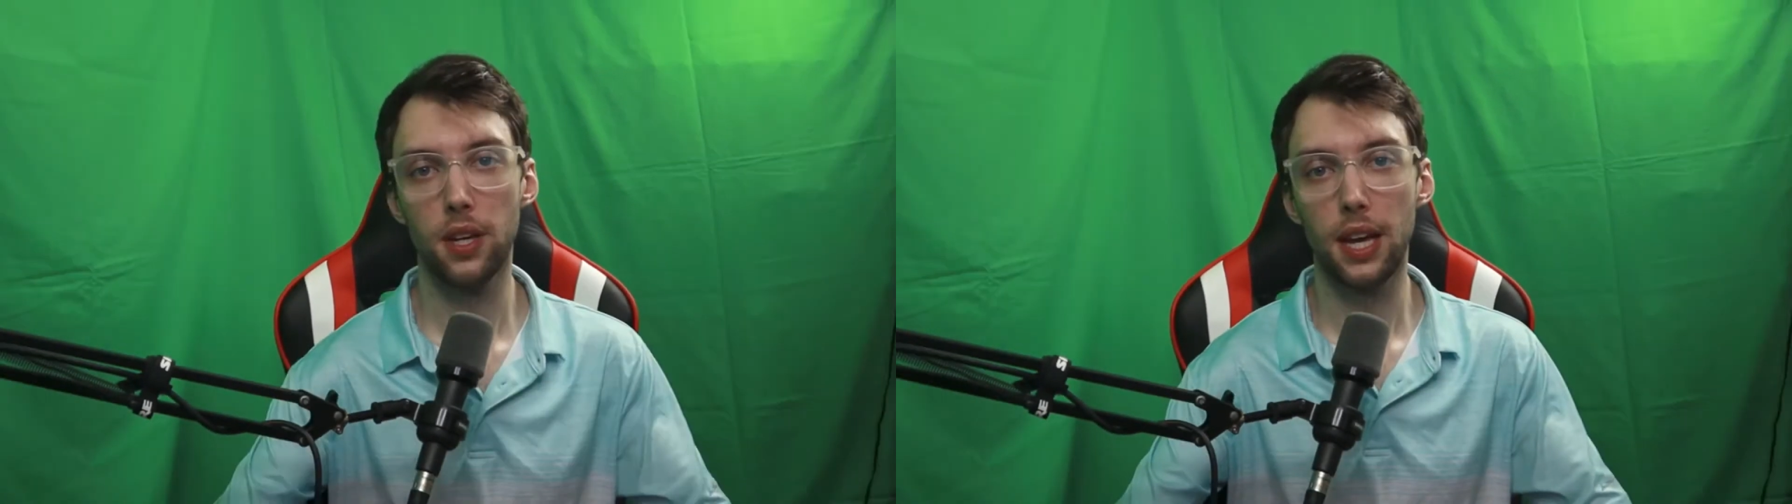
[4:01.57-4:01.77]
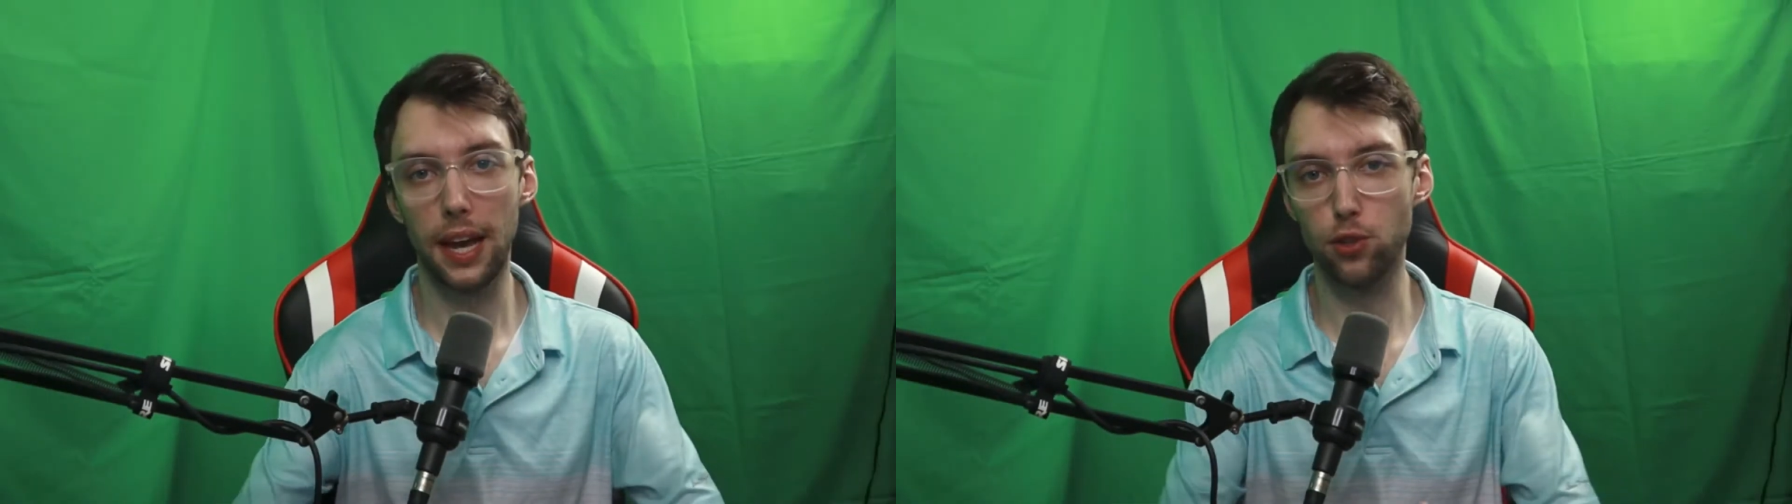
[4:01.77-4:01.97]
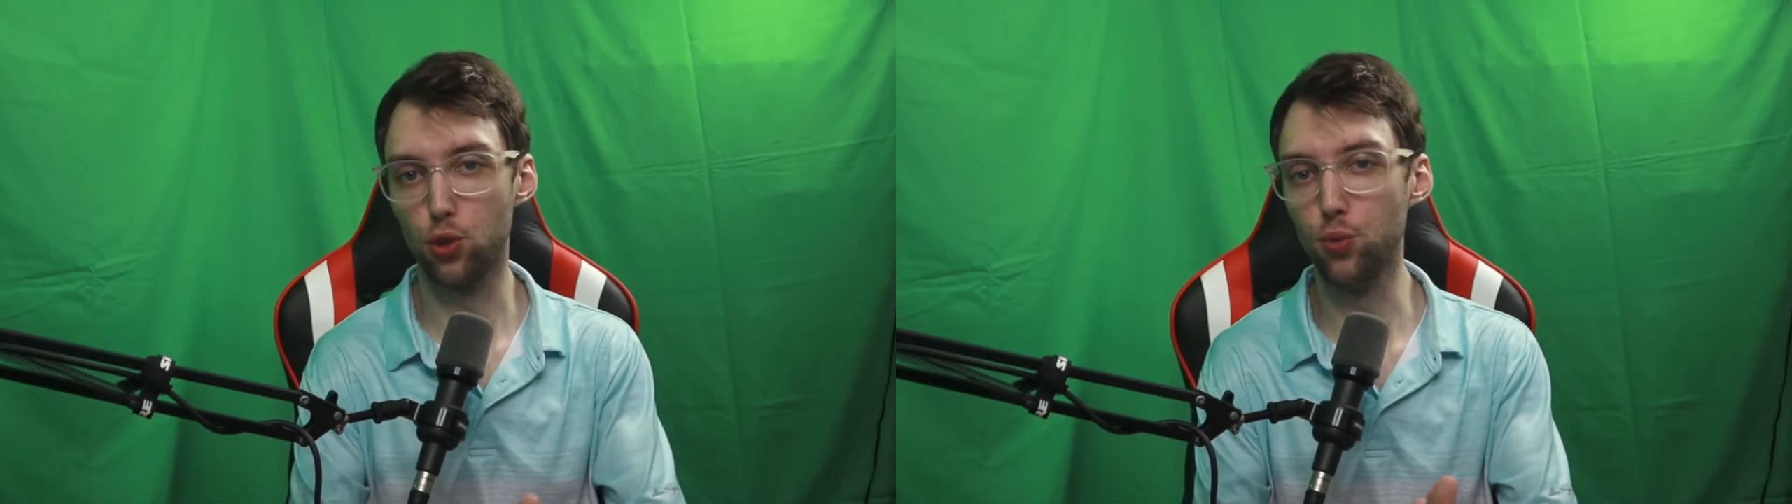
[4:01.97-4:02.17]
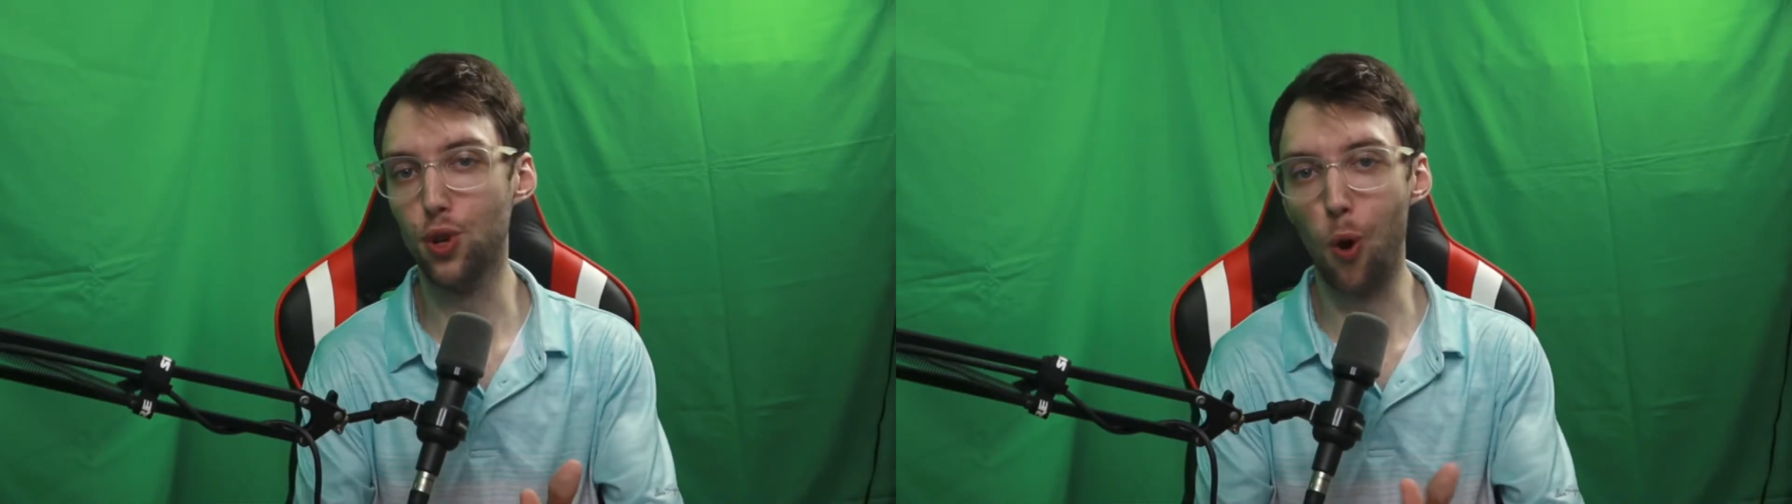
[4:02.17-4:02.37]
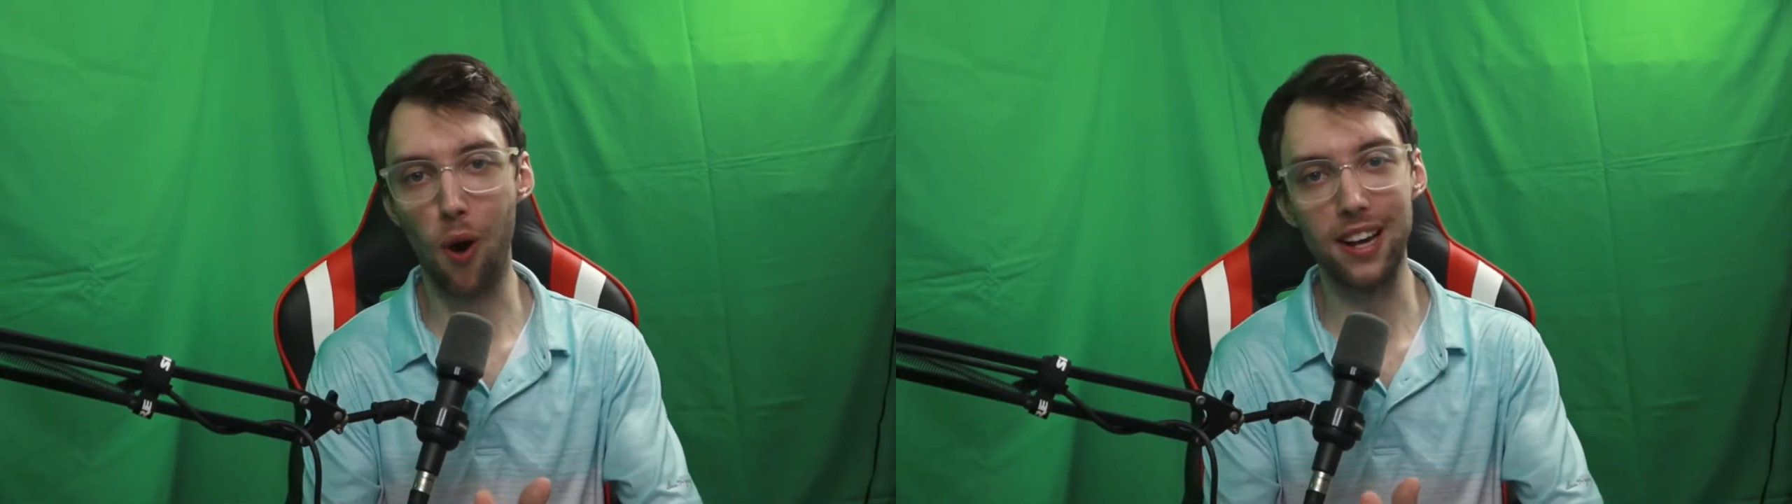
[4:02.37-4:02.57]
And you
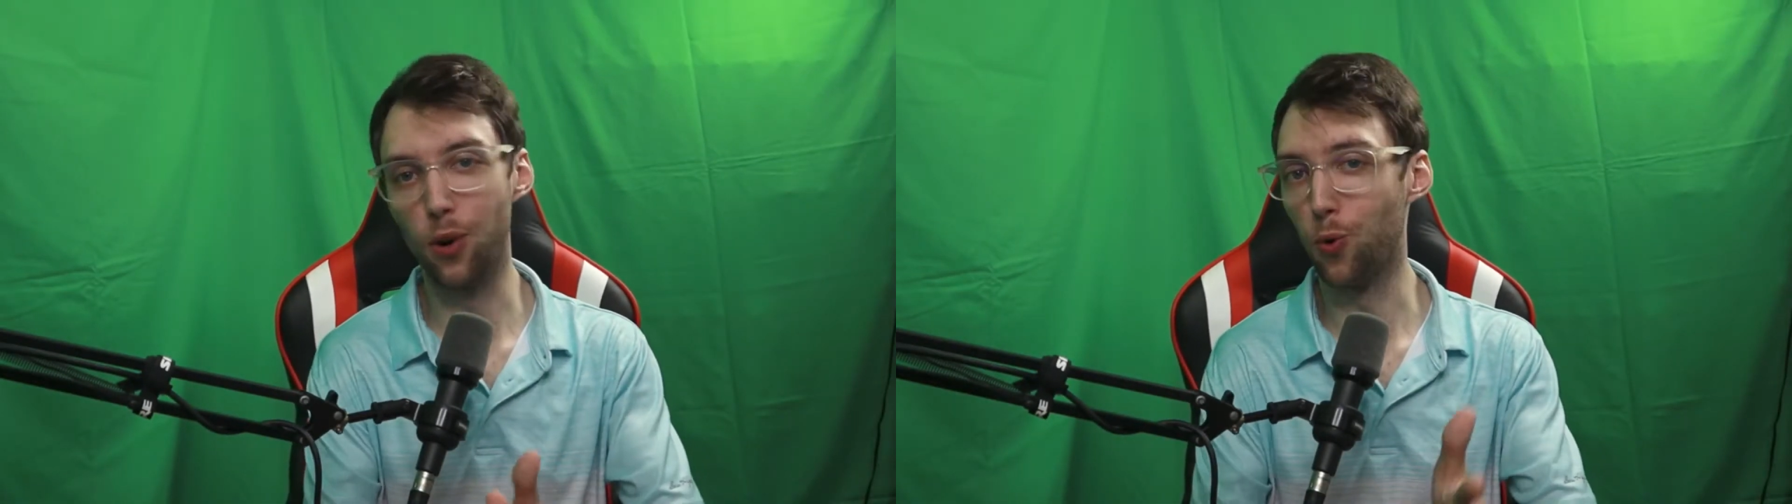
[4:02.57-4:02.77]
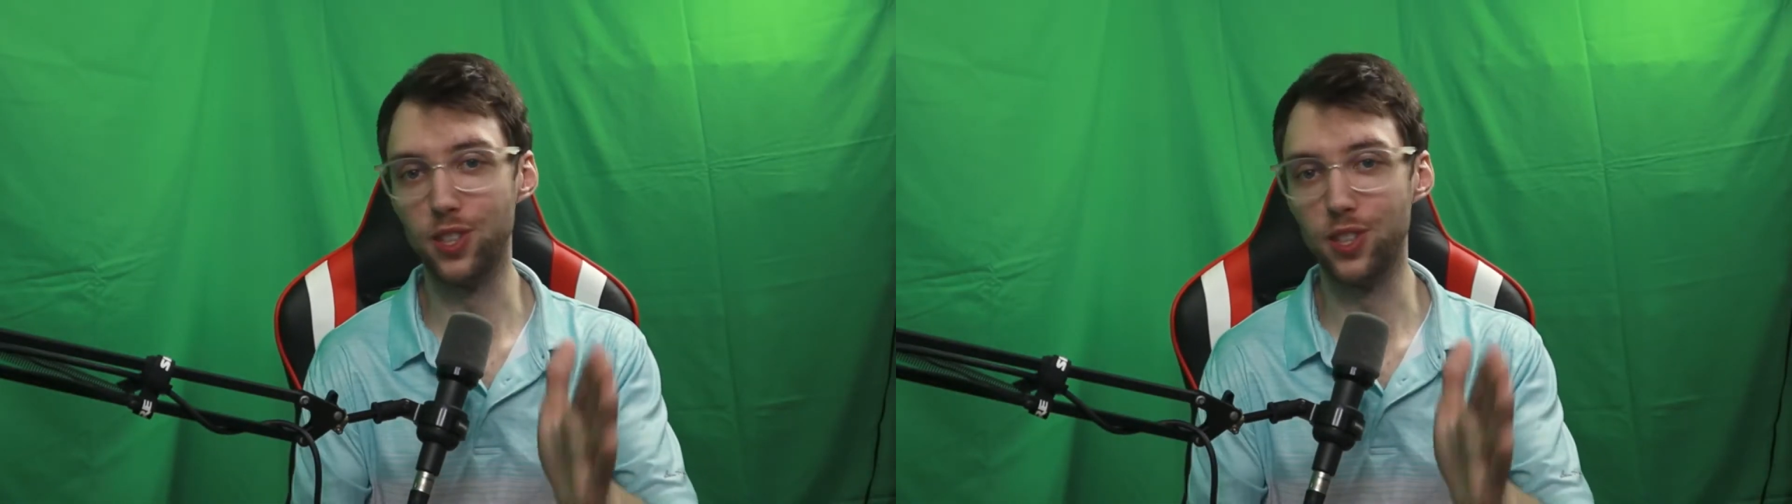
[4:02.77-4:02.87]
know I always